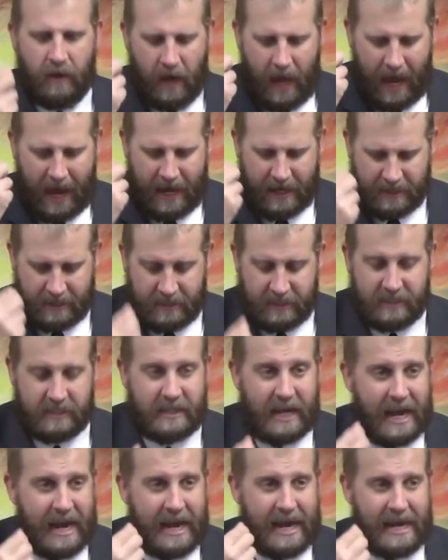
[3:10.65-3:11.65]
and
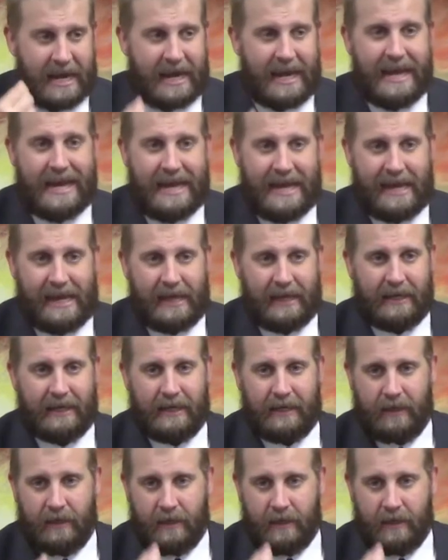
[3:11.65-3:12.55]
stay in